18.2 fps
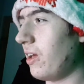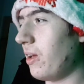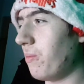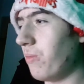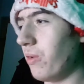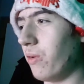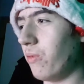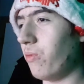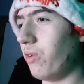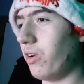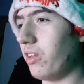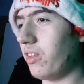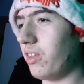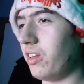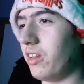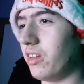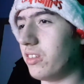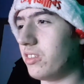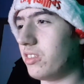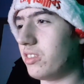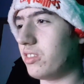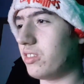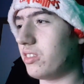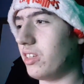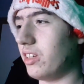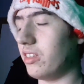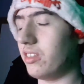but really
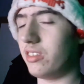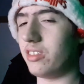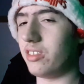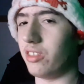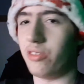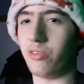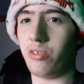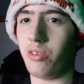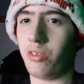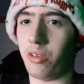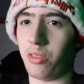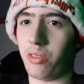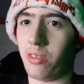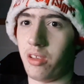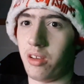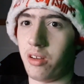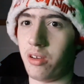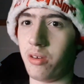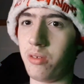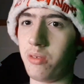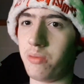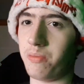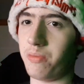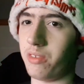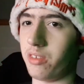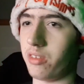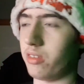it's the truth, you know?
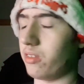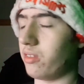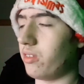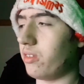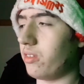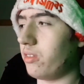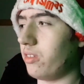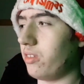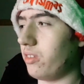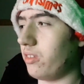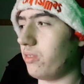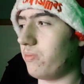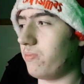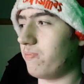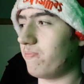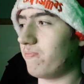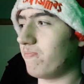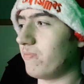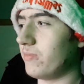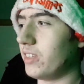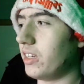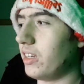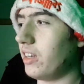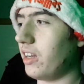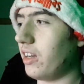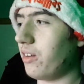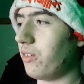
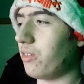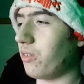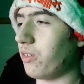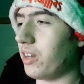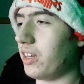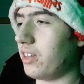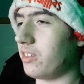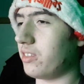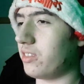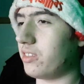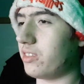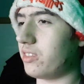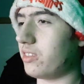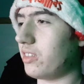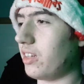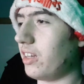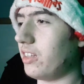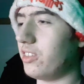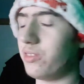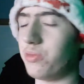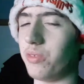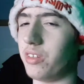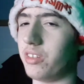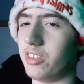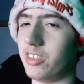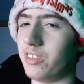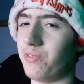I don't know, guys. I just
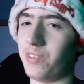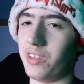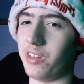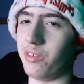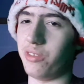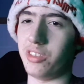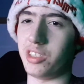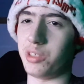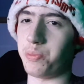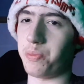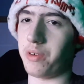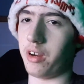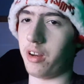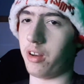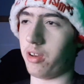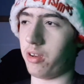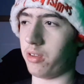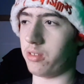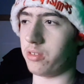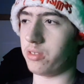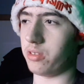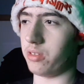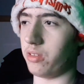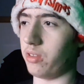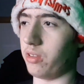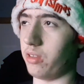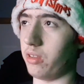want this video to spread out
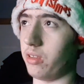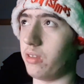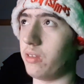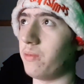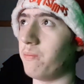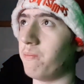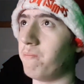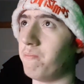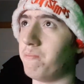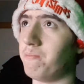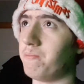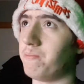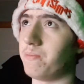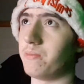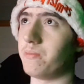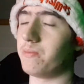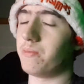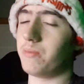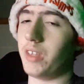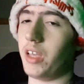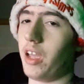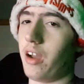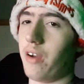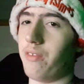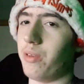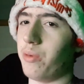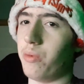to
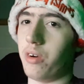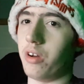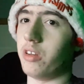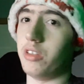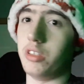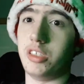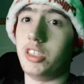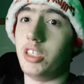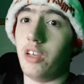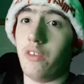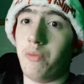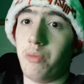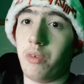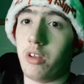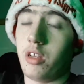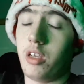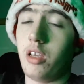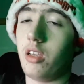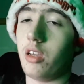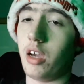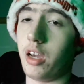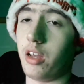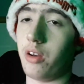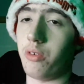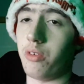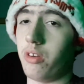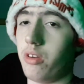everyone to save money.
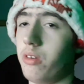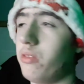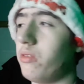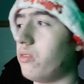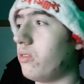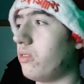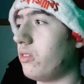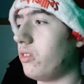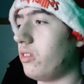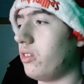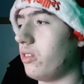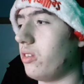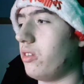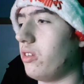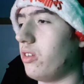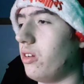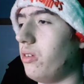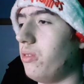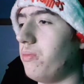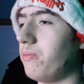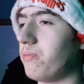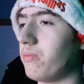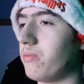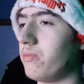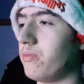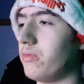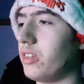I don't know, you know?
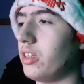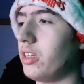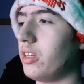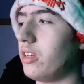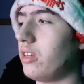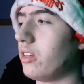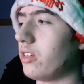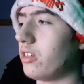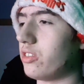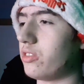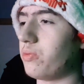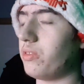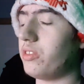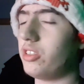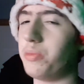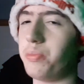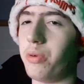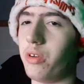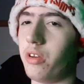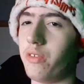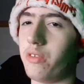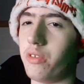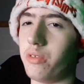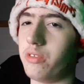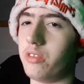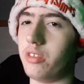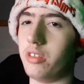Because what's the point of
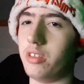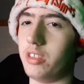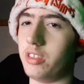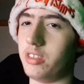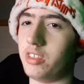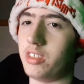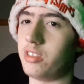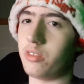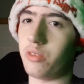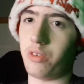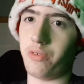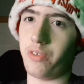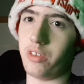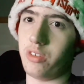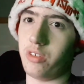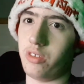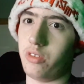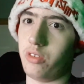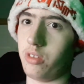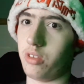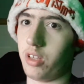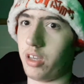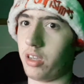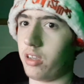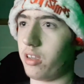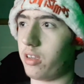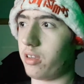going to a Disney store if I do
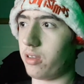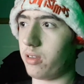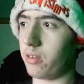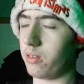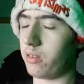like